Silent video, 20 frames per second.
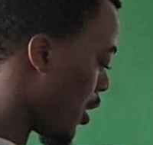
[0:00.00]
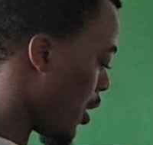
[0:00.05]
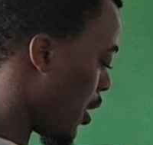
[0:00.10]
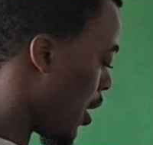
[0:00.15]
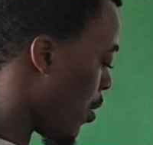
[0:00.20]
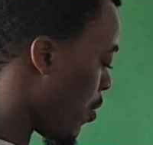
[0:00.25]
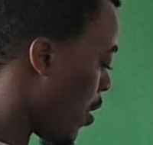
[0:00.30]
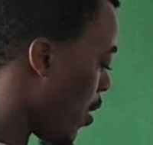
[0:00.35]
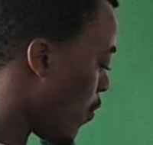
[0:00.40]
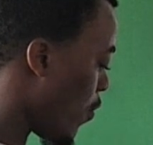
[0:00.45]

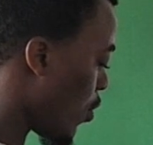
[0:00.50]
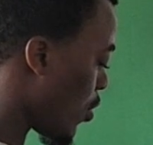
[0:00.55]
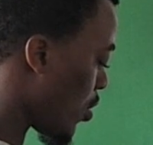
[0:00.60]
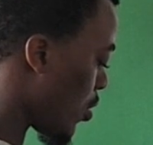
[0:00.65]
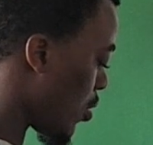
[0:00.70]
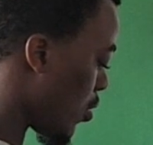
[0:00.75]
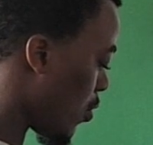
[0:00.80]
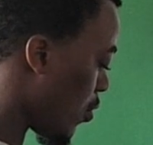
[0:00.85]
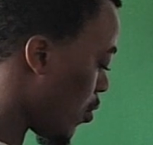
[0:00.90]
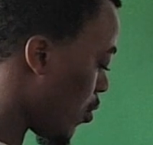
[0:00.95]
here we have what?
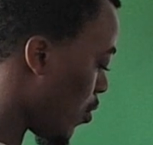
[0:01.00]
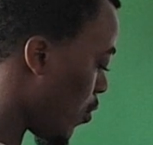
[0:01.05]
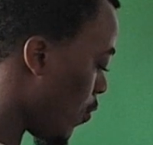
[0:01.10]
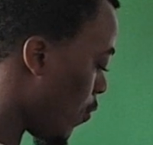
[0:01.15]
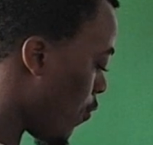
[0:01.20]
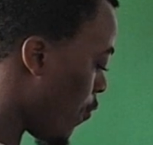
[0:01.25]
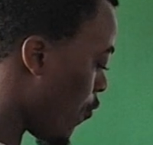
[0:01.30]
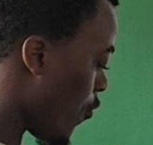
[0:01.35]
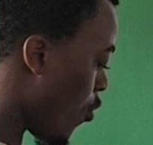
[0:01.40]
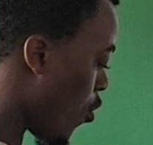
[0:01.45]

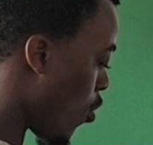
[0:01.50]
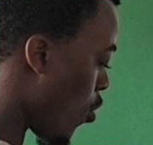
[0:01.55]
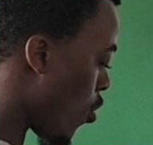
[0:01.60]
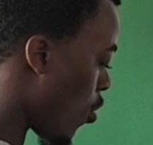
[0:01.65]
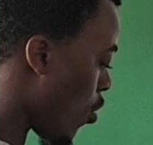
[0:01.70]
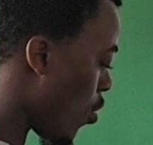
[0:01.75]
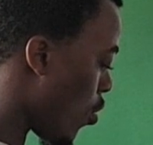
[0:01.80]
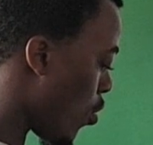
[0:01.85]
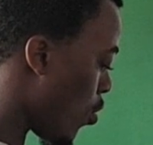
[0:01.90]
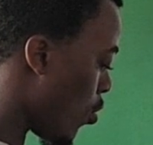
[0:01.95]

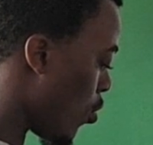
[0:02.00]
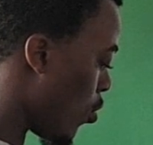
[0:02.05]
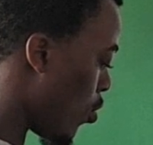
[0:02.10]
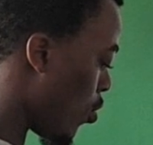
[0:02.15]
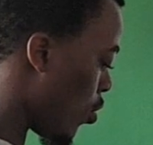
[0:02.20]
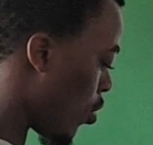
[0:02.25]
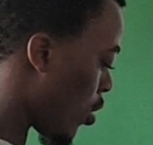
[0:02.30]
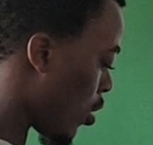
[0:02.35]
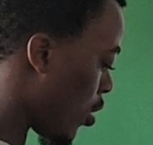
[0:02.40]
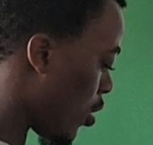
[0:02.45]
4
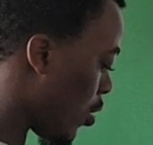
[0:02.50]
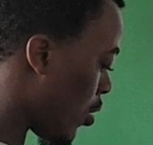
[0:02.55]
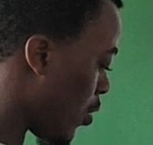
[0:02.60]
log